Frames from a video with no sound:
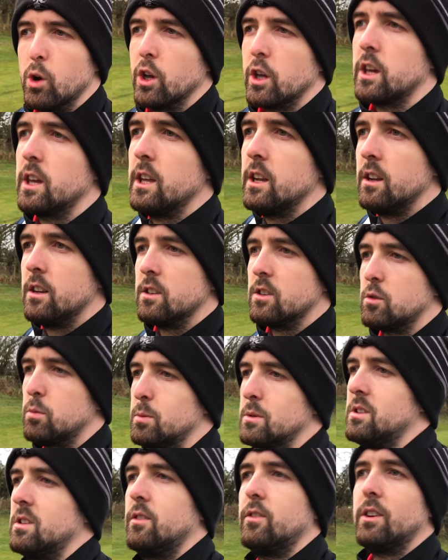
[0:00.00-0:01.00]
working
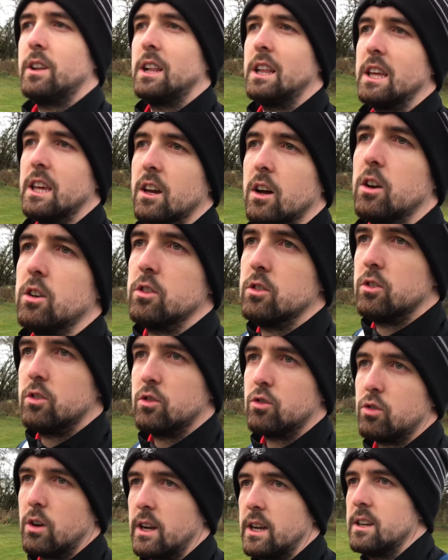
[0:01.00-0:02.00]
specifically on
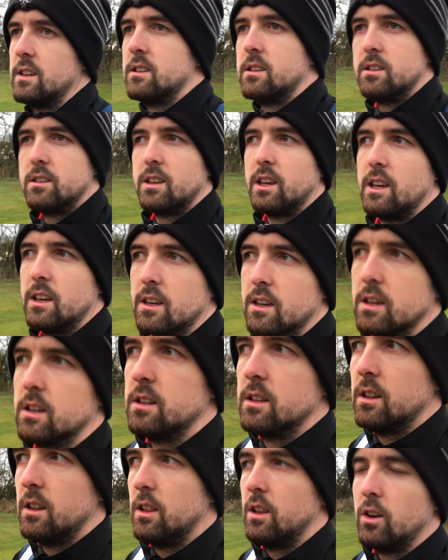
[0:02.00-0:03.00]
trying to take
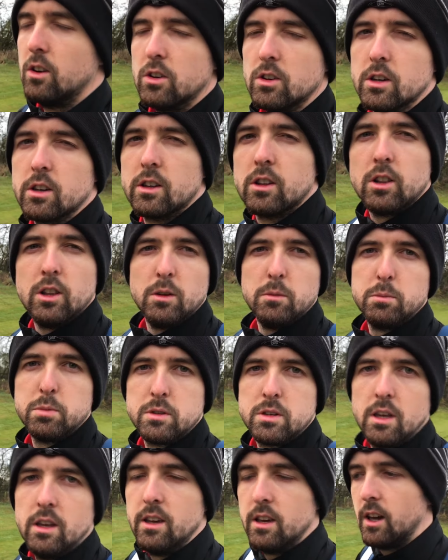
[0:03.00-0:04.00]
longer
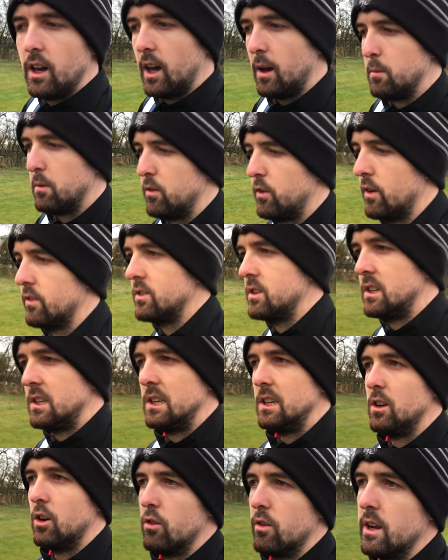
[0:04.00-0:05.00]
clubs. If you haven't
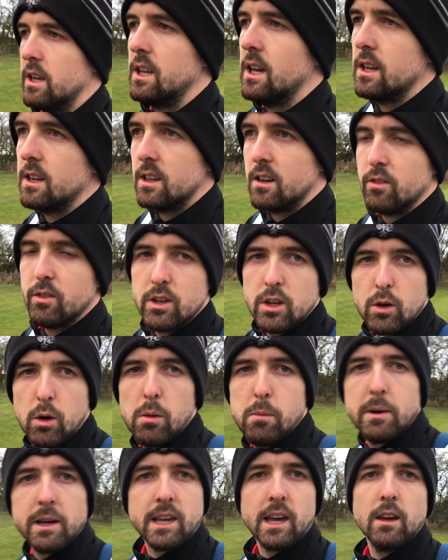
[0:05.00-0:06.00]
seen already, I did a video
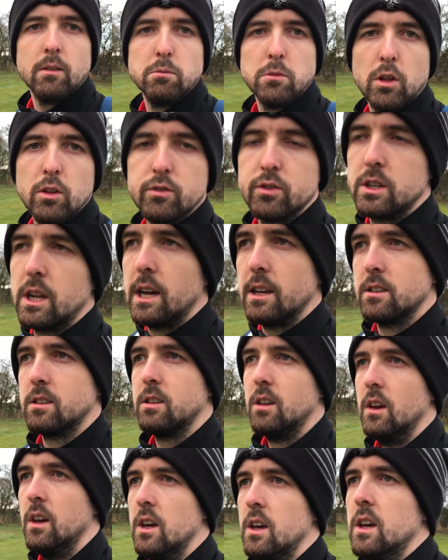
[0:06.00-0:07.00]
on my game golf
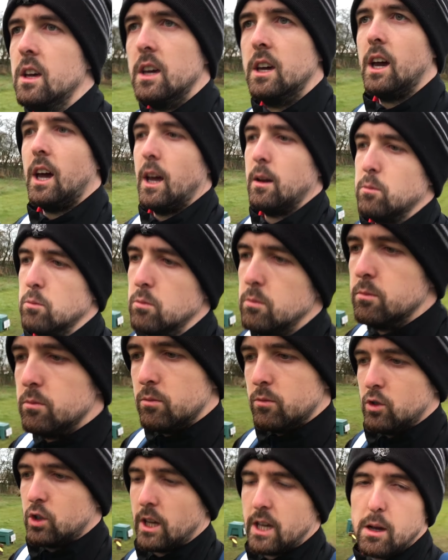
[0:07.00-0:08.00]
stats.
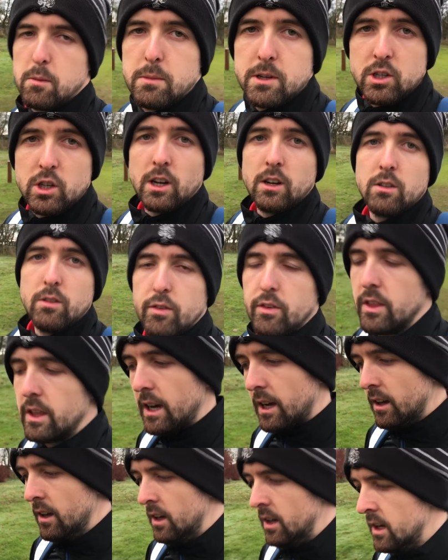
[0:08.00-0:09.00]
Check out my channel for
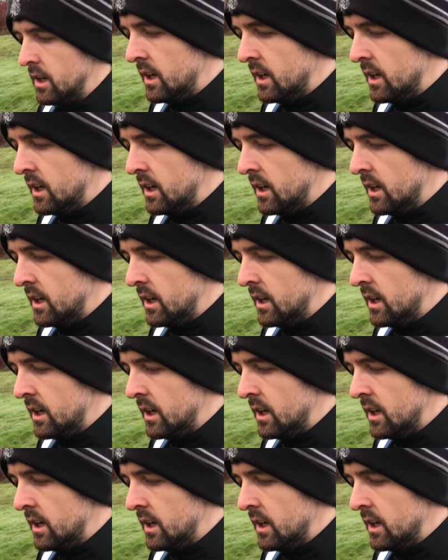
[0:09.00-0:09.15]
that.